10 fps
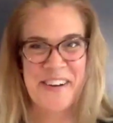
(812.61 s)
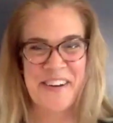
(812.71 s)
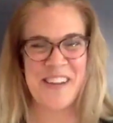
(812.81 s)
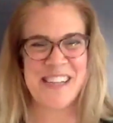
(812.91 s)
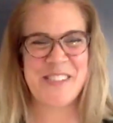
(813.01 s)

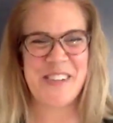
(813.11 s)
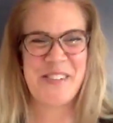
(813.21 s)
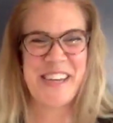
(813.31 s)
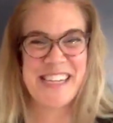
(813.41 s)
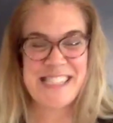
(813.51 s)
I'm not sure.
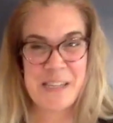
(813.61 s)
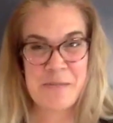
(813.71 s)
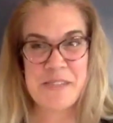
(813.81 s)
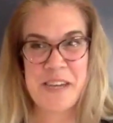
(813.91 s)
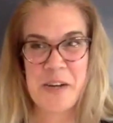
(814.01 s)
But it
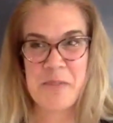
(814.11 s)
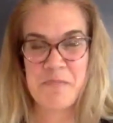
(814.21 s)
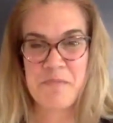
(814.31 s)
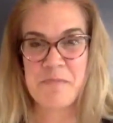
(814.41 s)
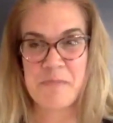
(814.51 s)
seems
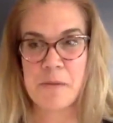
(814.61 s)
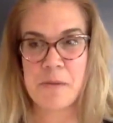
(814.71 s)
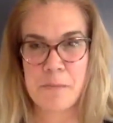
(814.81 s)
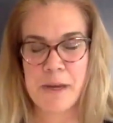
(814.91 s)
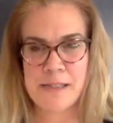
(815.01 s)
the
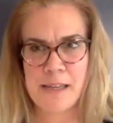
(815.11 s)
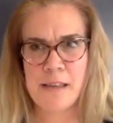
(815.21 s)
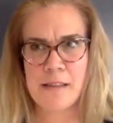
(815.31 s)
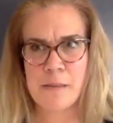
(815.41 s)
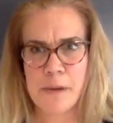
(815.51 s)

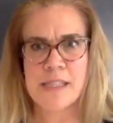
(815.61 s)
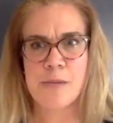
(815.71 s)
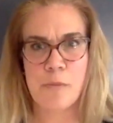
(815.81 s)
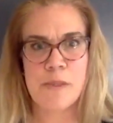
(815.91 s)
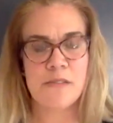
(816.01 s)

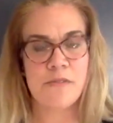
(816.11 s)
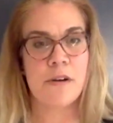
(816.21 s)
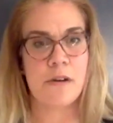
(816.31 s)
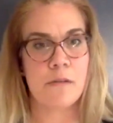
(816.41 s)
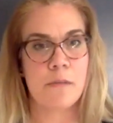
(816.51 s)
busing would be difficult